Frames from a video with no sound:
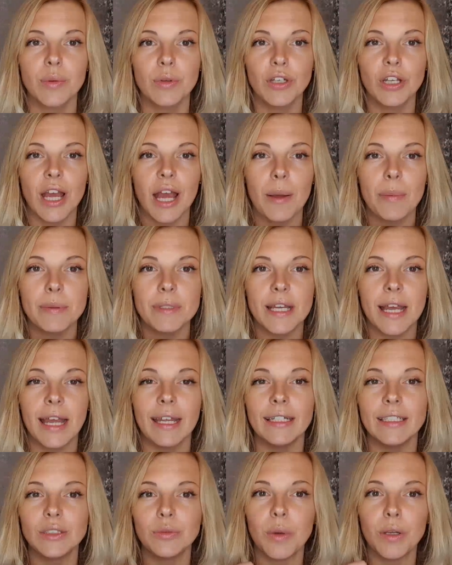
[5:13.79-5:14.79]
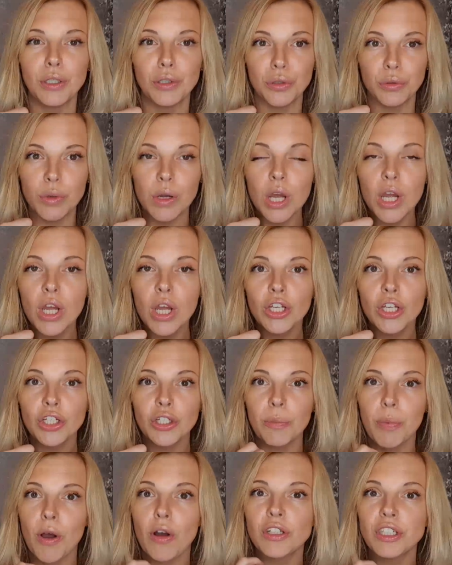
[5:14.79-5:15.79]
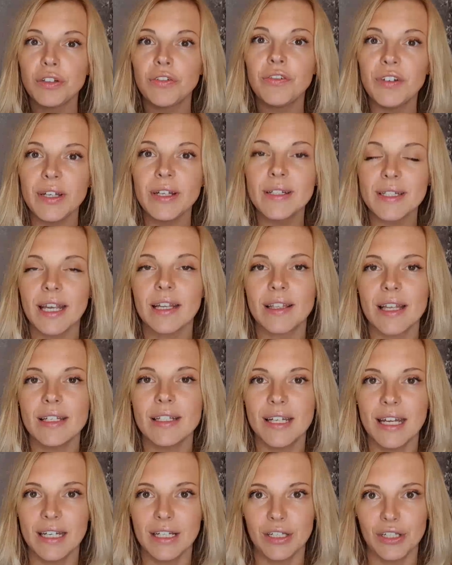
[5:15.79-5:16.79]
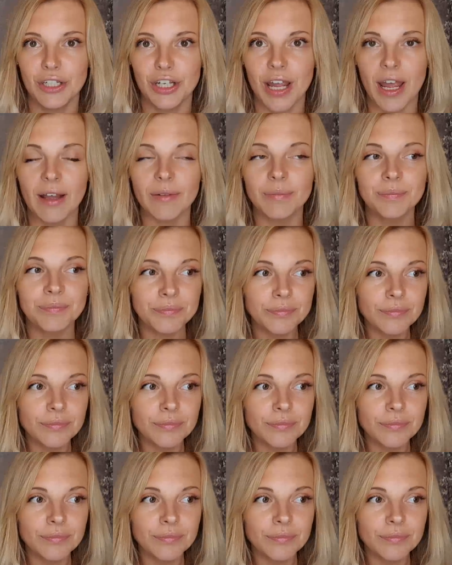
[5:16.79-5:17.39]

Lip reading: when you're uptight, when your body feels like there's danger.